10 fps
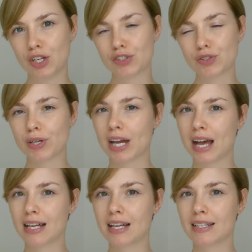so it
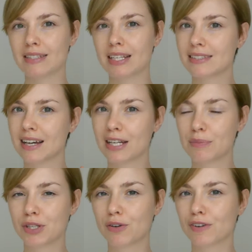has a tiny
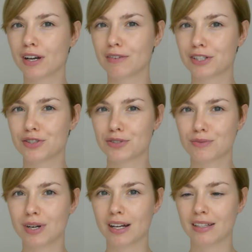bit of coverage as
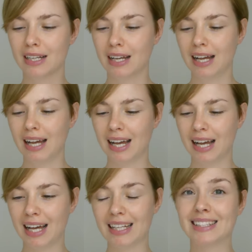well
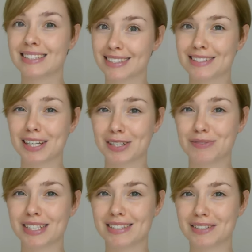uh, and this is the second
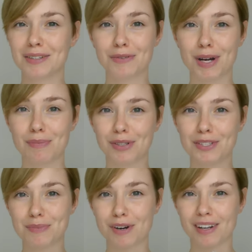reason why I bought
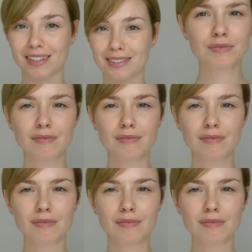this product.